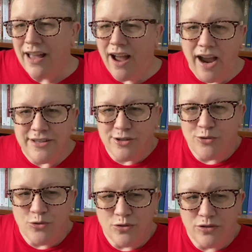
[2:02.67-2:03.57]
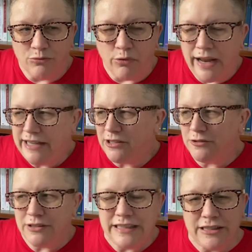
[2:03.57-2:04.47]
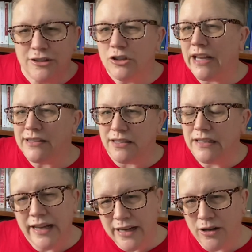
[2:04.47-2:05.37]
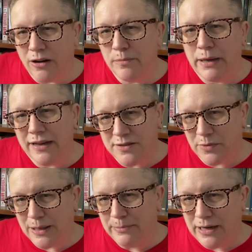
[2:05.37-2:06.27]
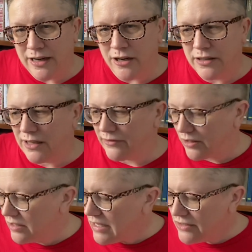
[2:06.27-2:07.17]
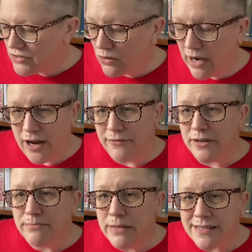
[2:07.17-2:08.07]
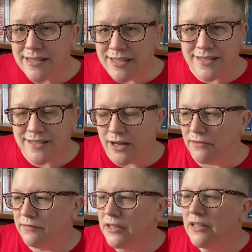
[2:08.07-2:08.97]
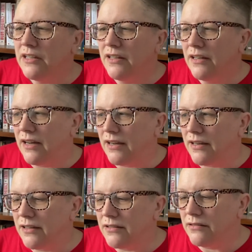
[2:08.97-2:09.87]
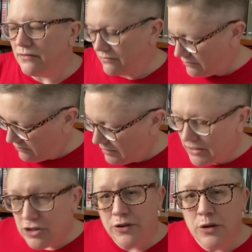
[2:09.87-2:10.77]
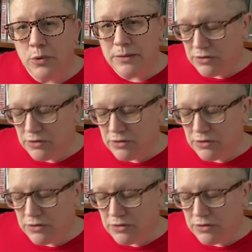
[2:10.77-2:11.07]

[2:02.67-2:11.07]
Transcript: I don't regularly look at the naked hardbacks when I buy a hardcover, so I often miss this stuff. Let me show you what I'm